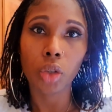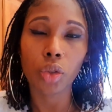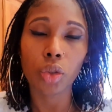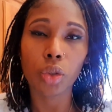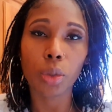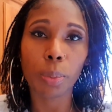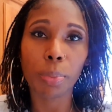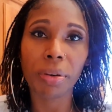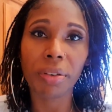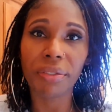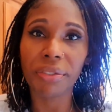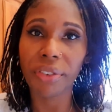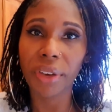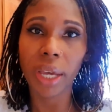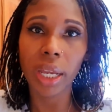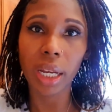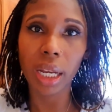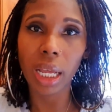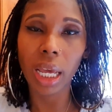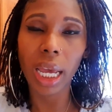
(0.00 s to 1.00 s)
to
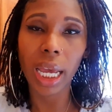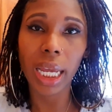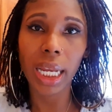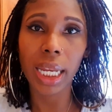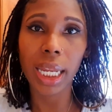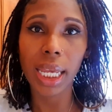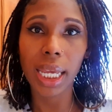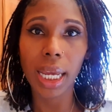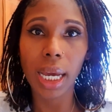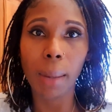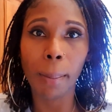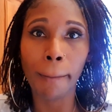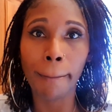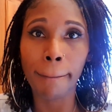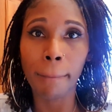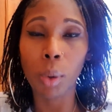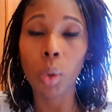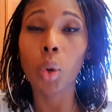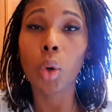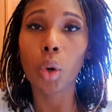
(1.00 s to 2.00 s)
prevent any
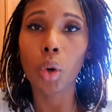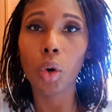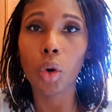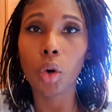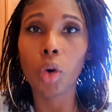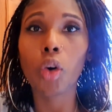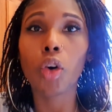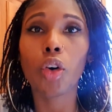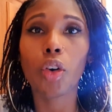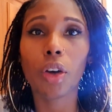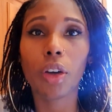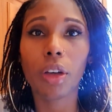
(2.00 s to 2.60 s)
more